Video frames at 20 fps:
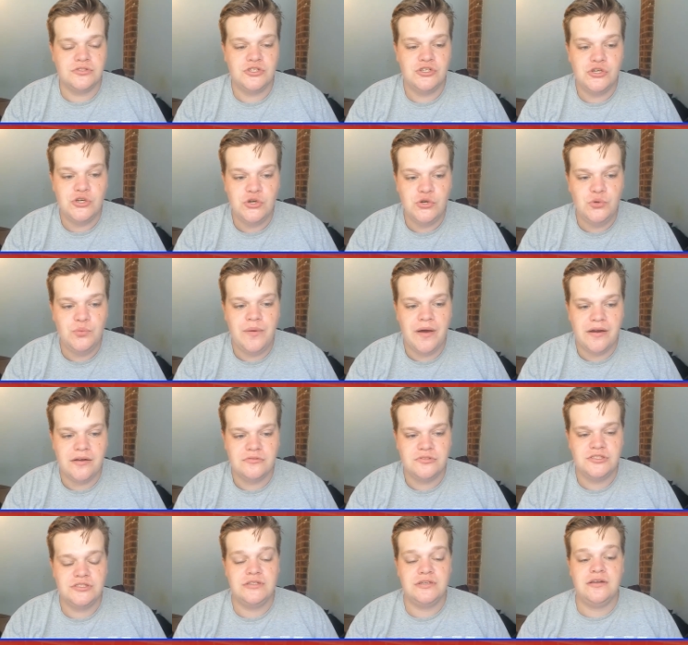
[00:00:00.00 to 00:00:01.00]
2
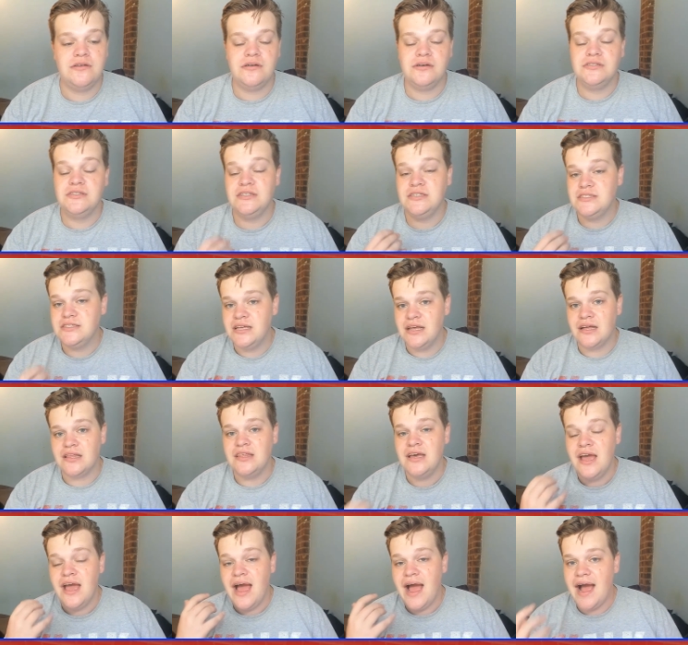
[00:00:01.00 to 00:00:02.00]
penalties in the
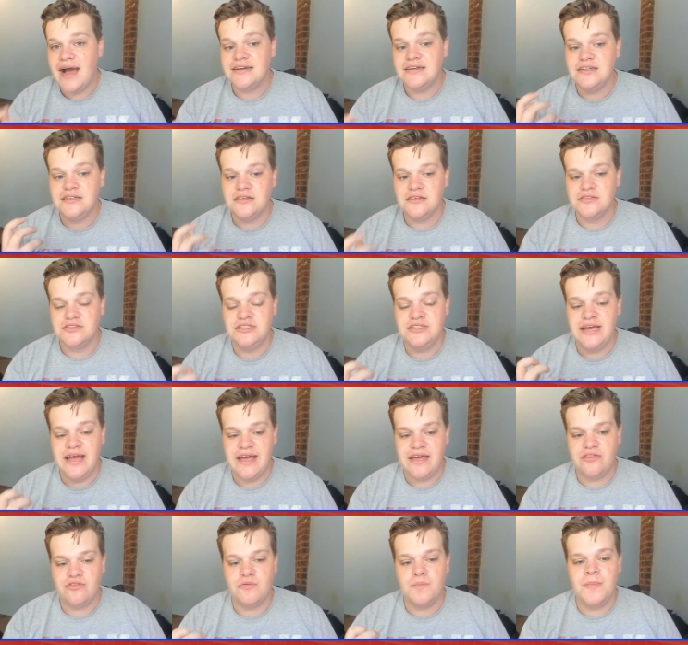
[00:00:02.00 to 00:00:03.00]
96th and the
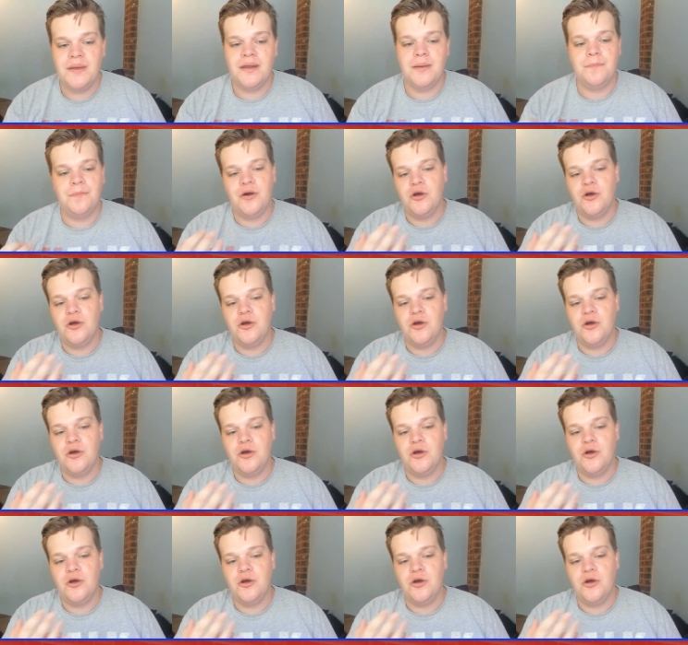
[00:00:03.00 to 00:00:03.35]
98th minute.